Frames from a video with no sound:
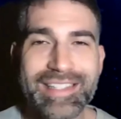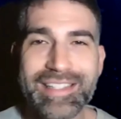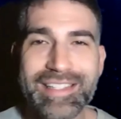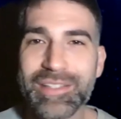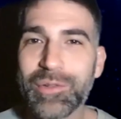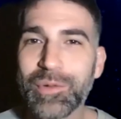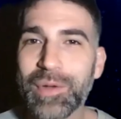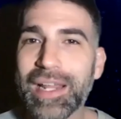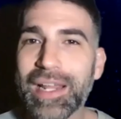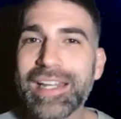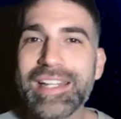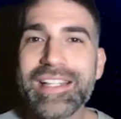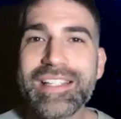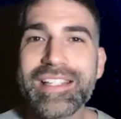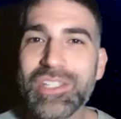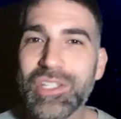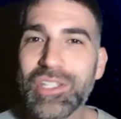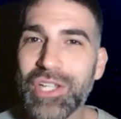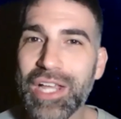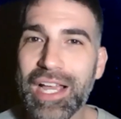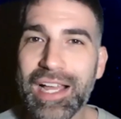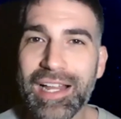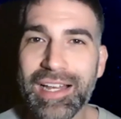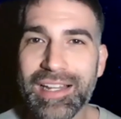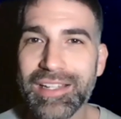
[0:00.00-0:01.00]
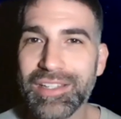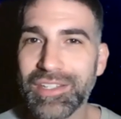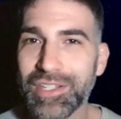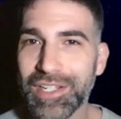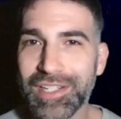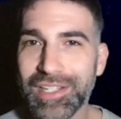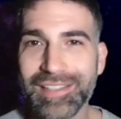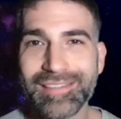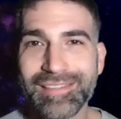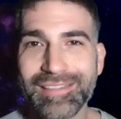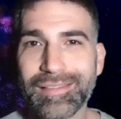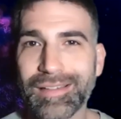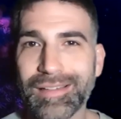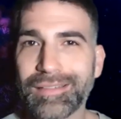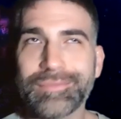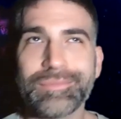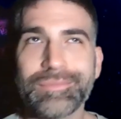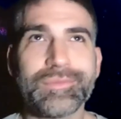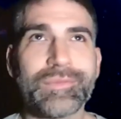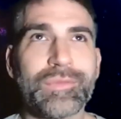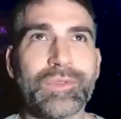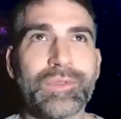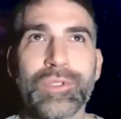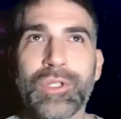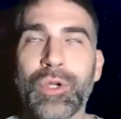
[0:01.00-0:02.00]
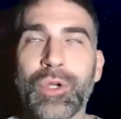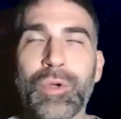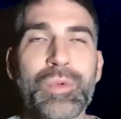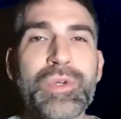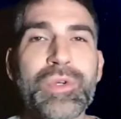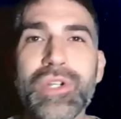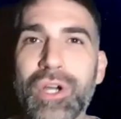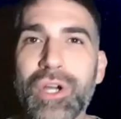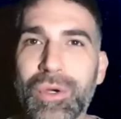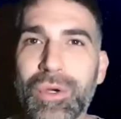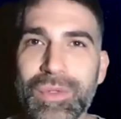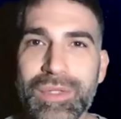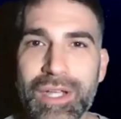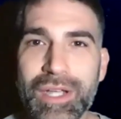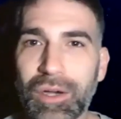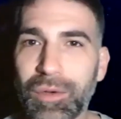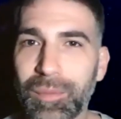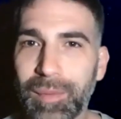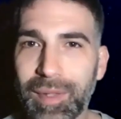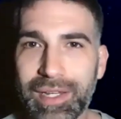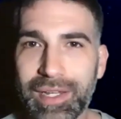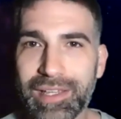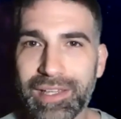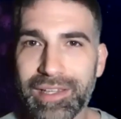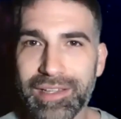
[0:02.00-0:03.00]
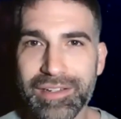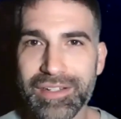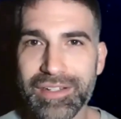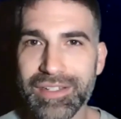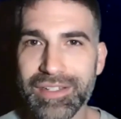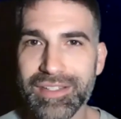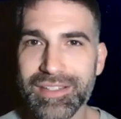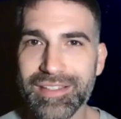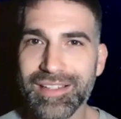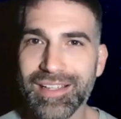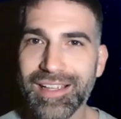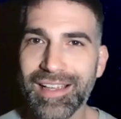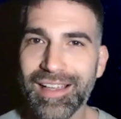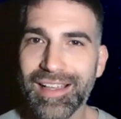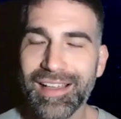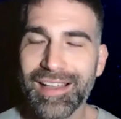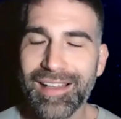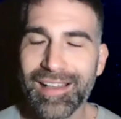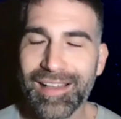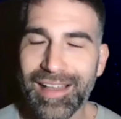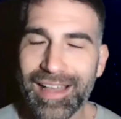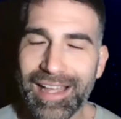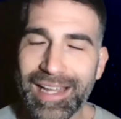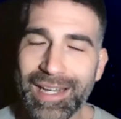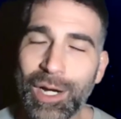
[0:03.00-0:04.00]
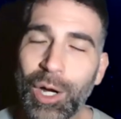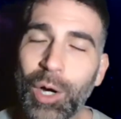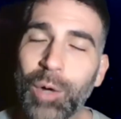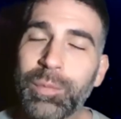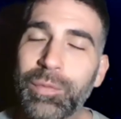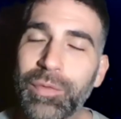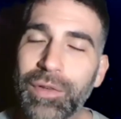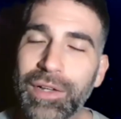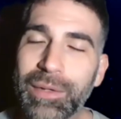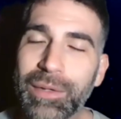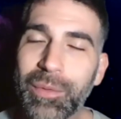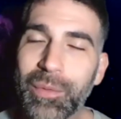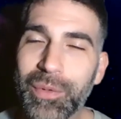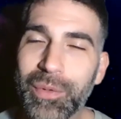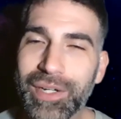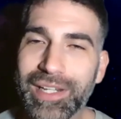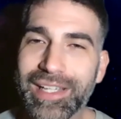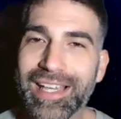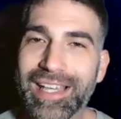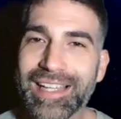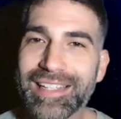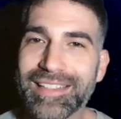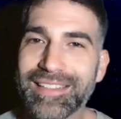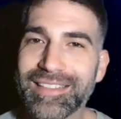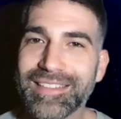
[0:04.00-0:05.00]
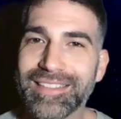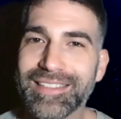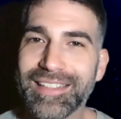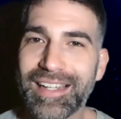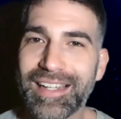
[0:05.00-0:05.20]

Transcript: greatest challenge in who knows how many years. And hopefully we will get